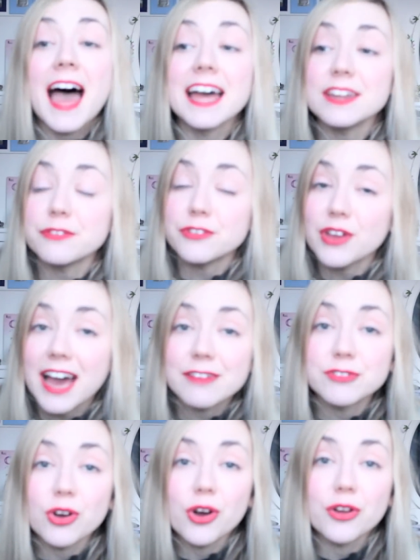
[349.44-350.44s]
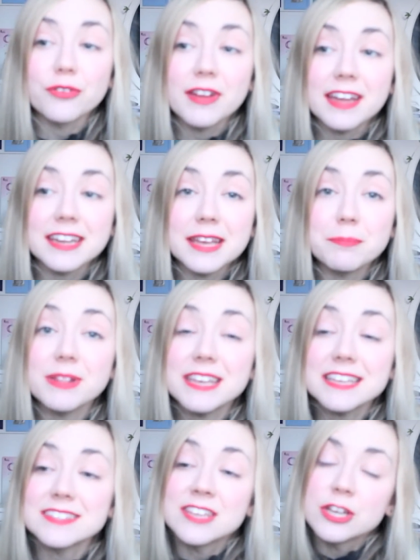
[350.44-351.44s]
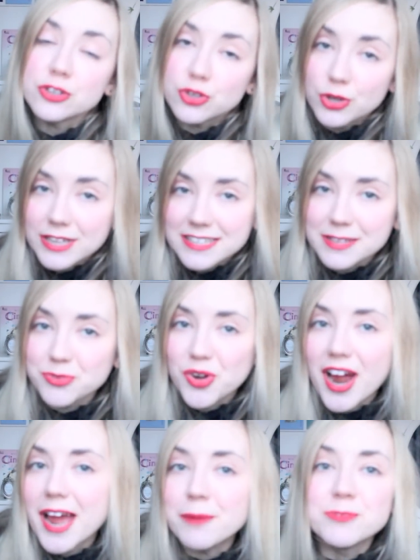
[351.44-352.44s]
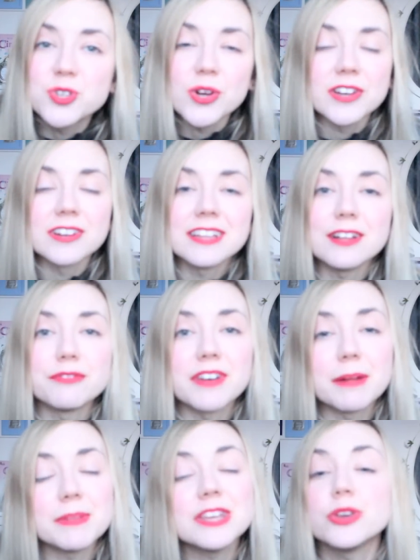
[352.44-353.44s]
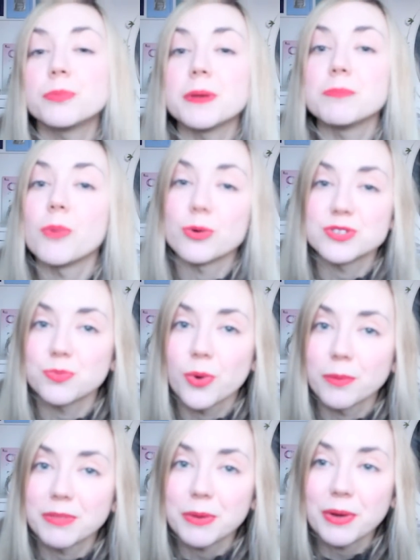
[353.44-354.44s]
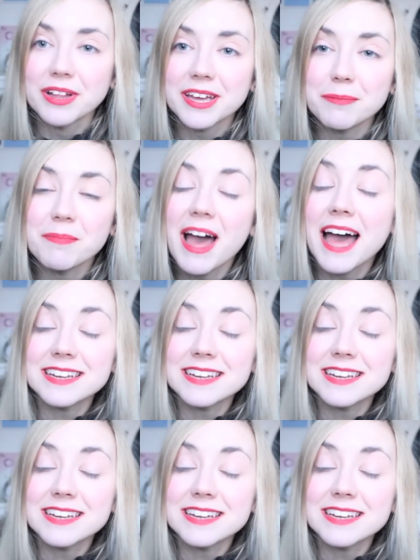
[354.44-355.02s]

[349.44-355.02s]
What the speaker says: And if you have not already, please do hit subscribe, join our little family, you'll be most warmly welcome.